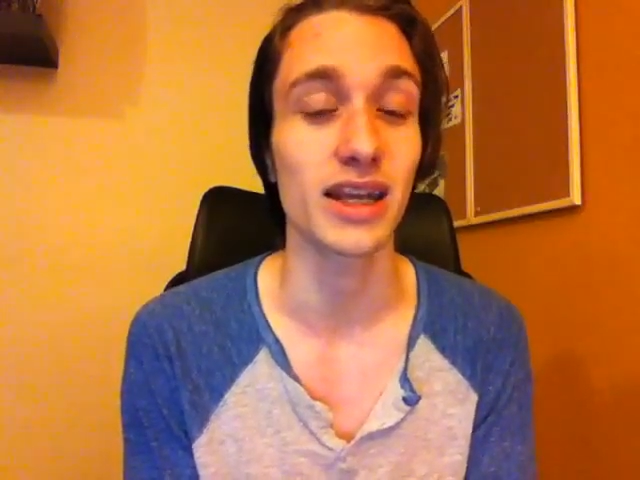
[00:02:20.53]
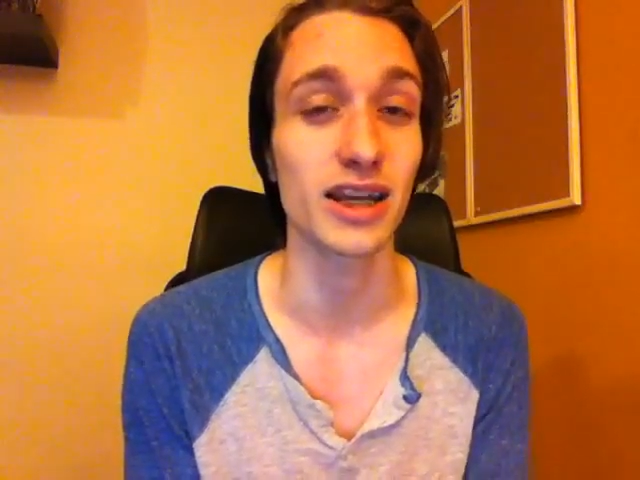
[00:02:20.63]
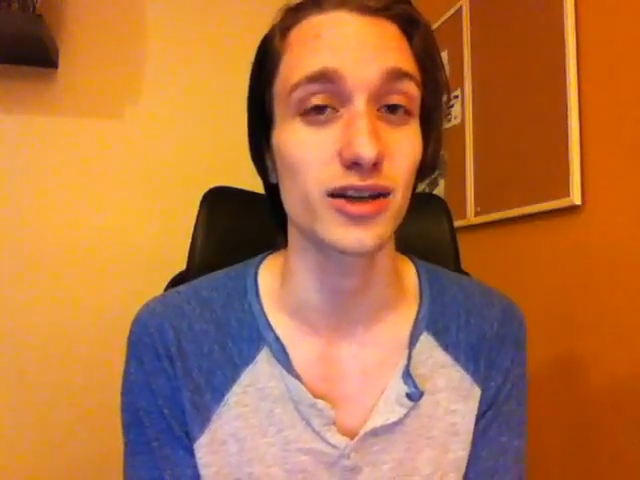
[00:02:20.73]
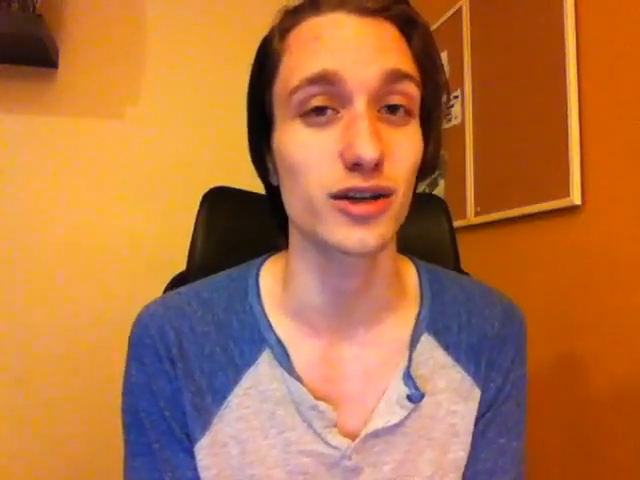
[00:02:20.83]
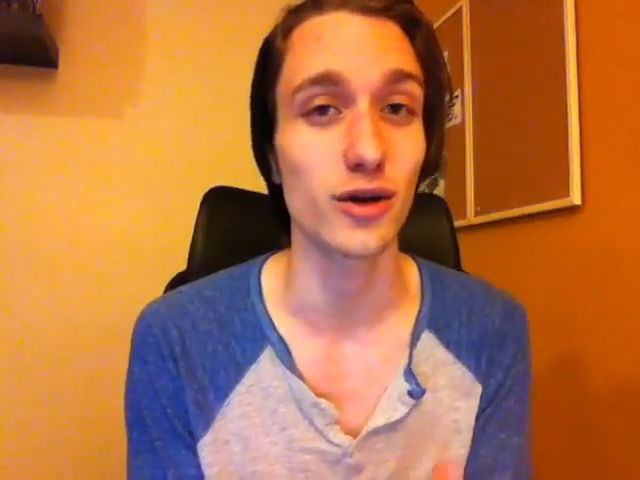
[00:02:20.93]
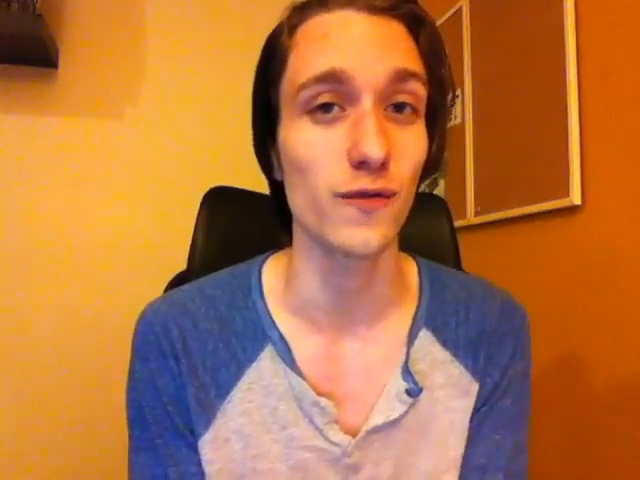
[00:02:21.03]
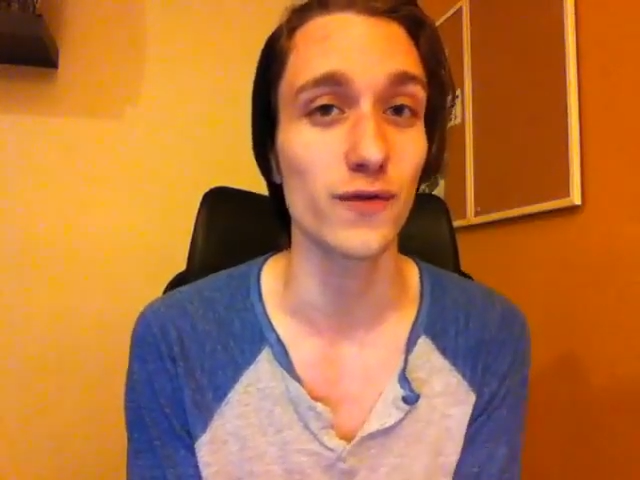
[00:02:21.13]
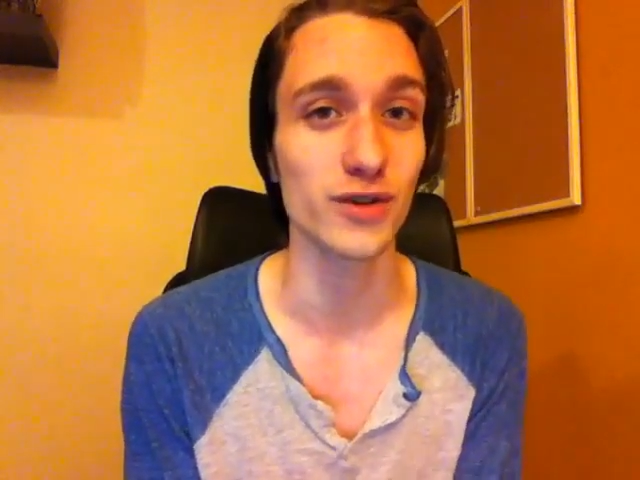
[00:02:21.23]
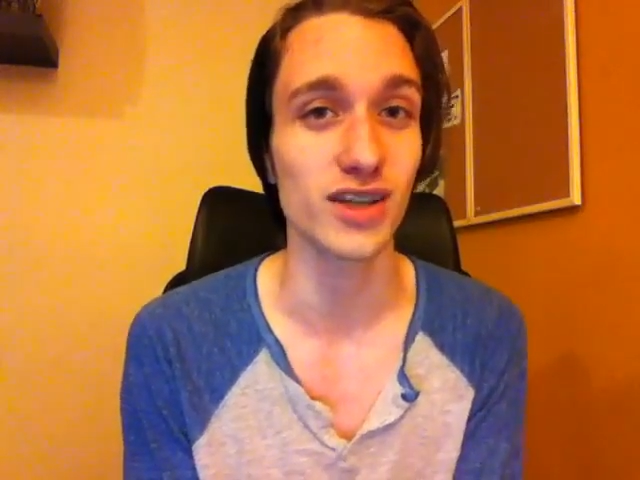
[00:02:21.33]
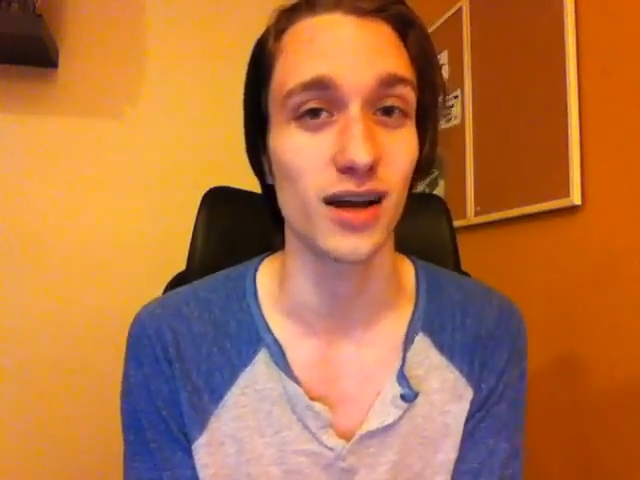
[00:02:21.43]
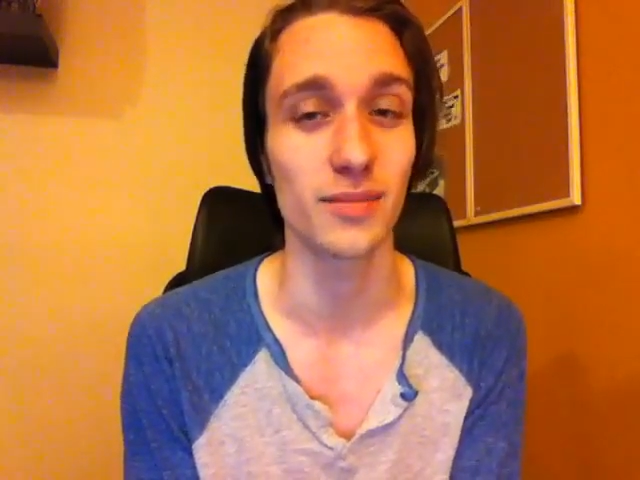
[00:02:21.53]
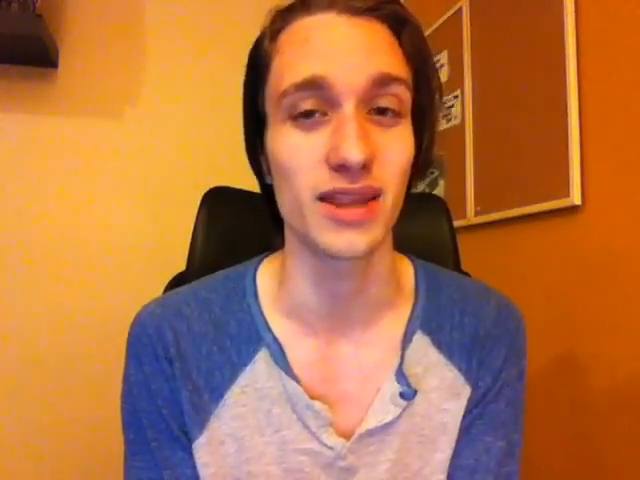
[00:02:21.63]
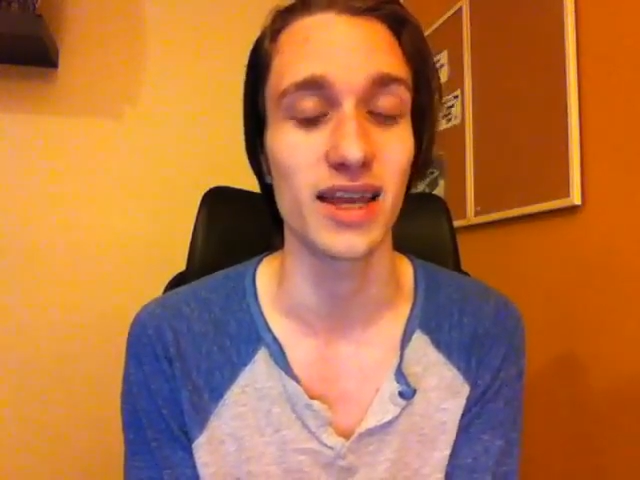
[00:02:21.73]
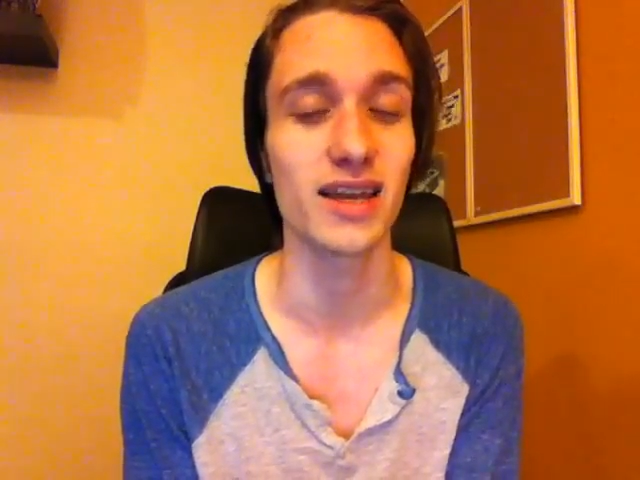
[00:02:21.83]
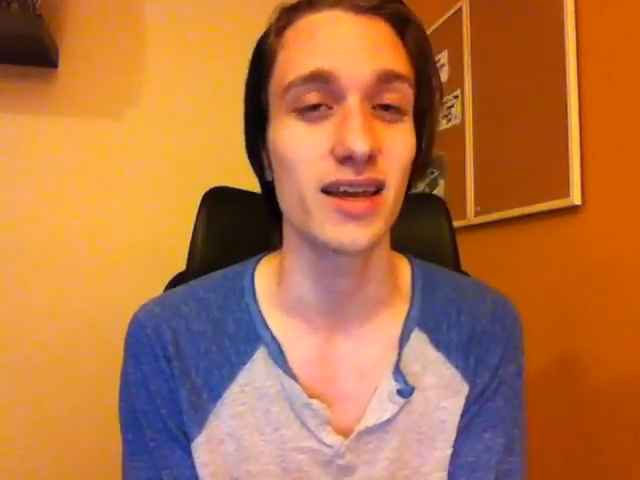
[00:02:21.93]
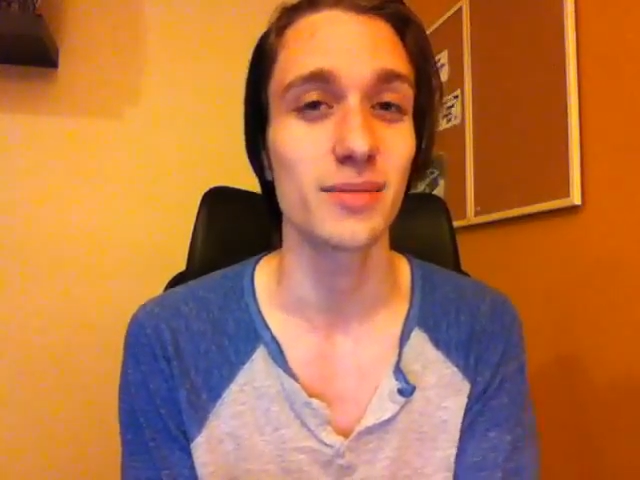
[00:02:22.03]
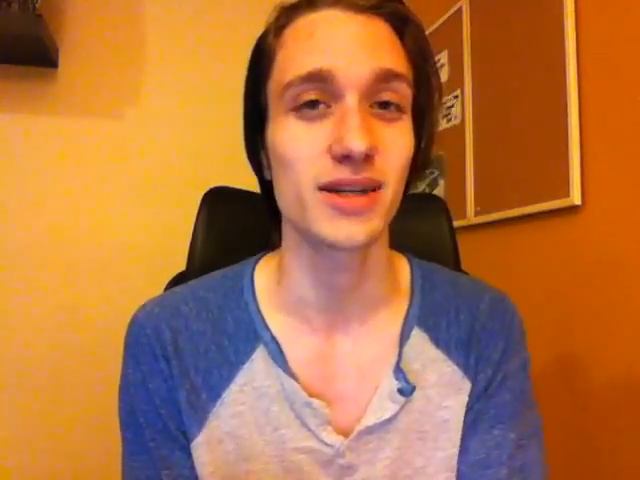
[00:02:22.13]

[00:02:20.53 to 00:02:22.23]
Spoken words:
and I couldn't go full-time in it